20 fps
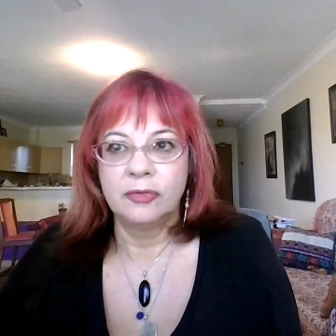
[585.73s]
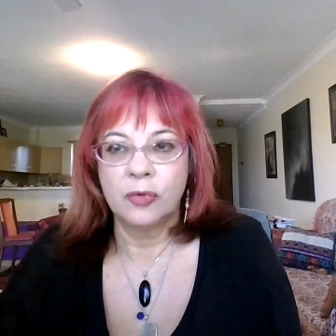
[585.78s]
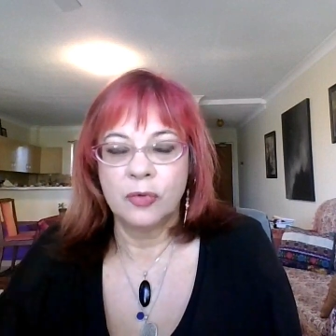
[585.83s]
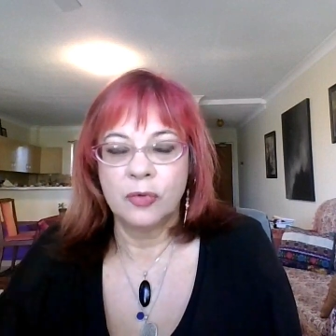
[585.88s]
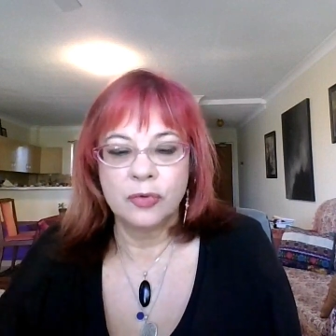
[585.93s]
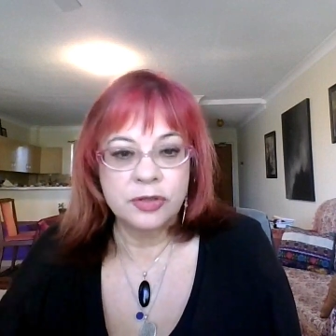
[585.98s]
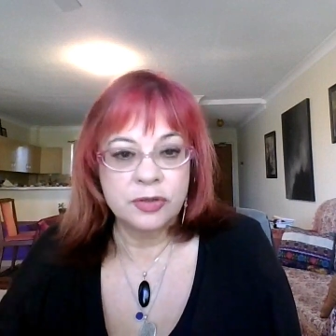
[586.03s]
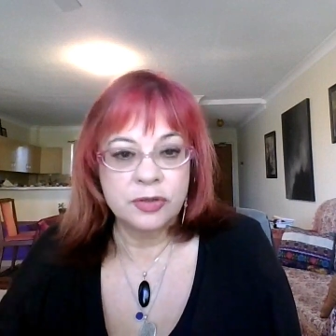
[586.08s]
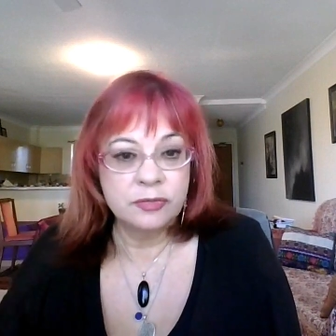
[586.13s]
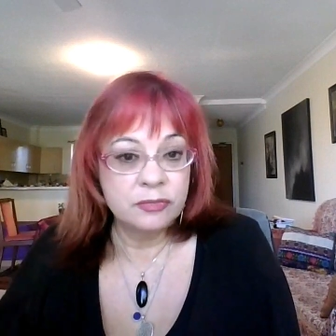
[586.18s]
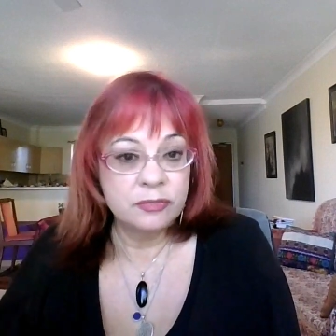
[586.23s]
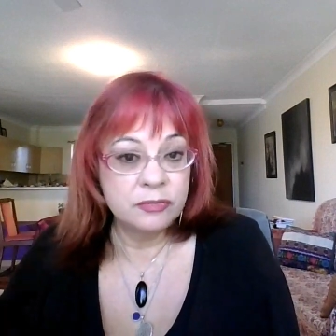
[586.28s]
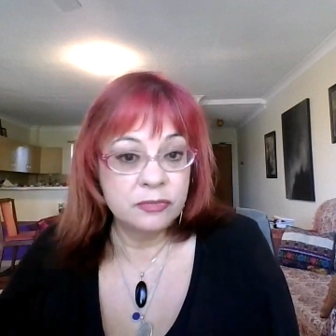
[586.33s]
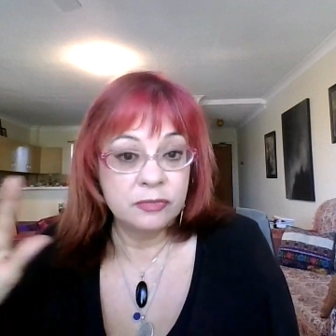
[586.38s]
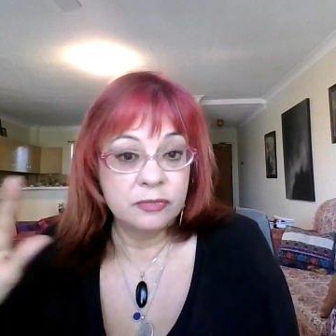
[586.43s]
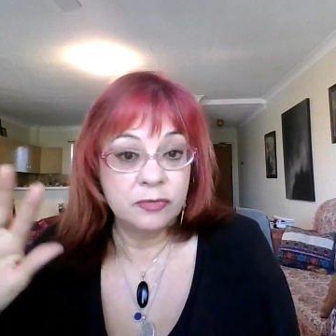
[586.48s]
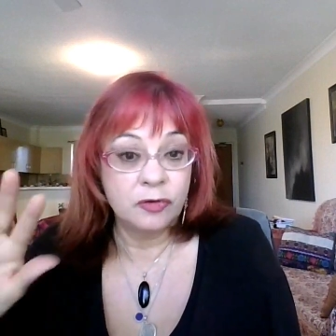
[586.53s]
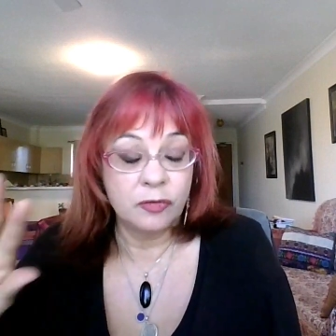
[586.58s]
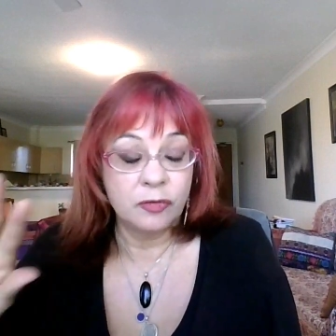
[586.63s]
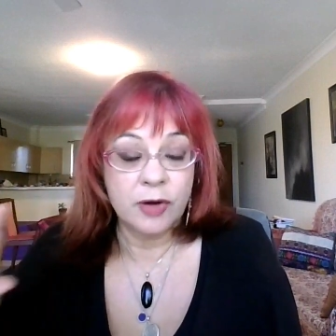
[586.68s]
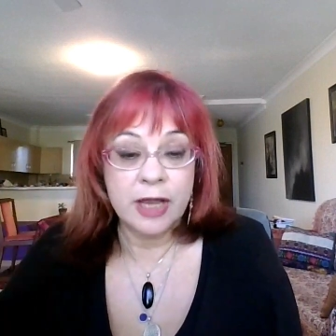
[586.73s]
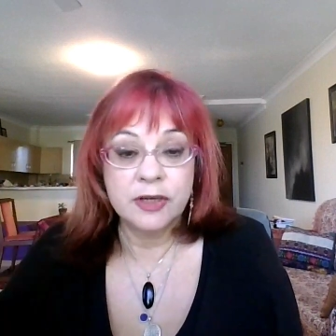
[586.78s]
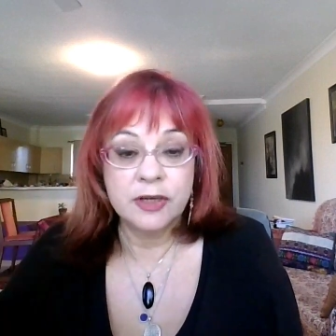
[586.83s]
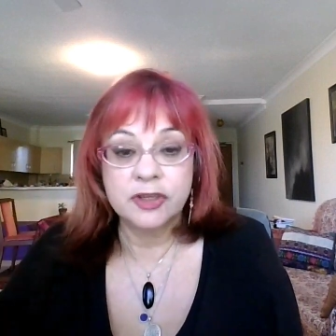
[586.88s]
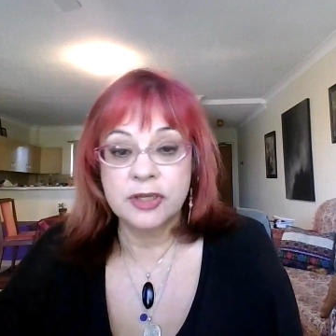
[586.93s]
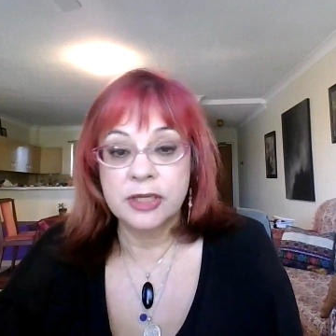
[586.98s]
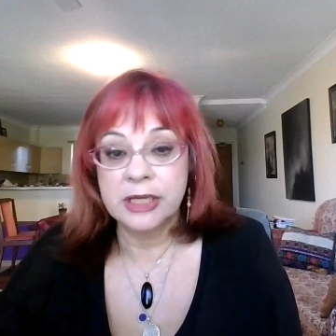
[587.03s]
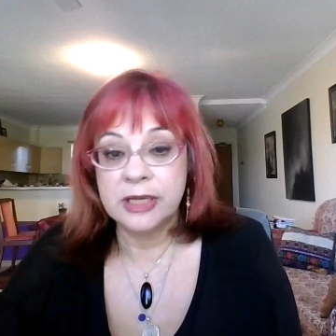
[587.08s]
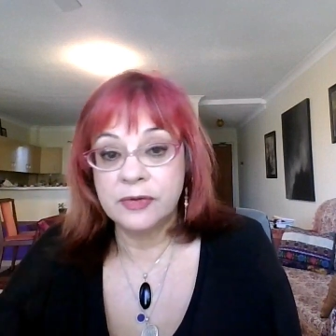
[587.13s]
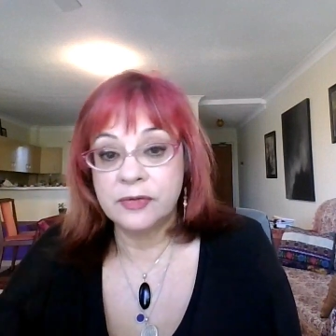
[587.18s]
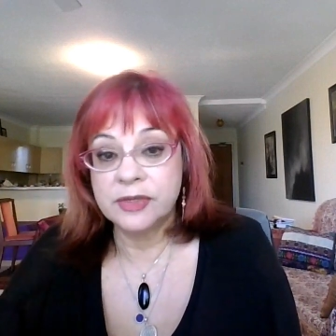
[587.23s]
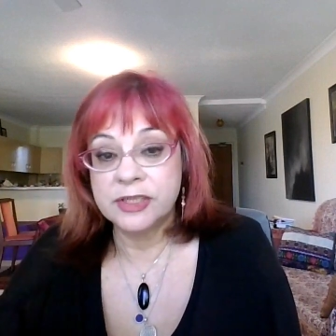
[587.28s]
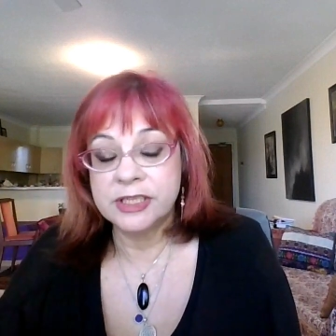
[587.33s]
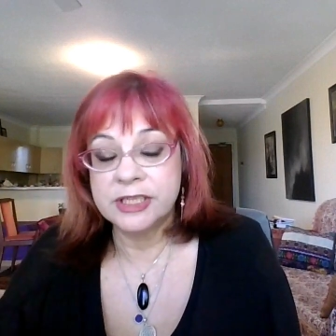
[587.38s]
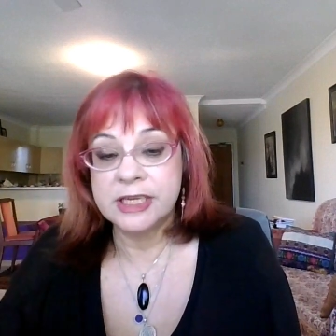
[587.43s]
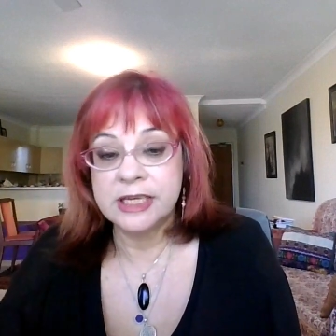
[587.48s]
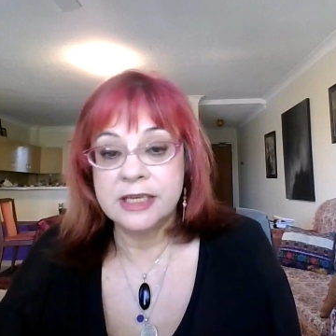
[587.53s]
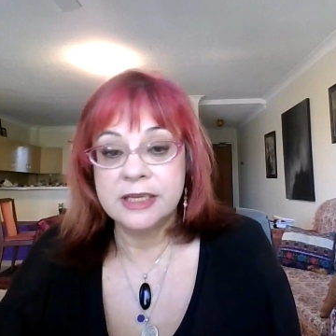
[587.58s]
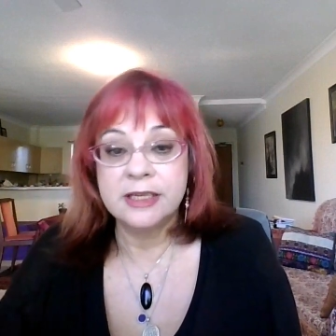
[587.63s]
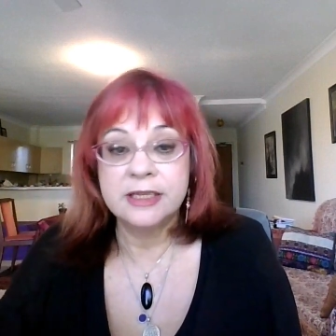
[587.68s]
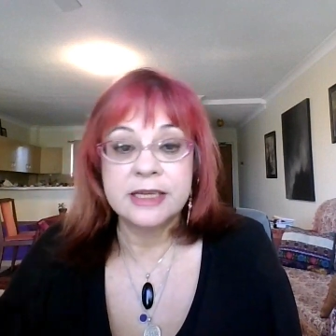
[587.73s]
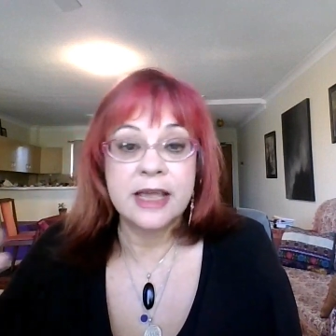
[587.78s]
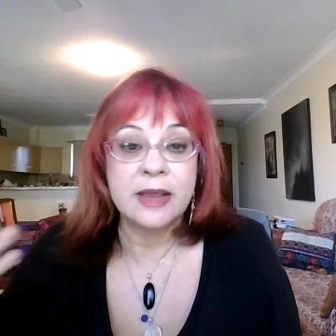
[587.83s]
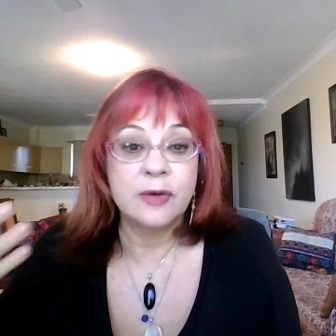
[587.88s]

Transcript: autumn gradually recedes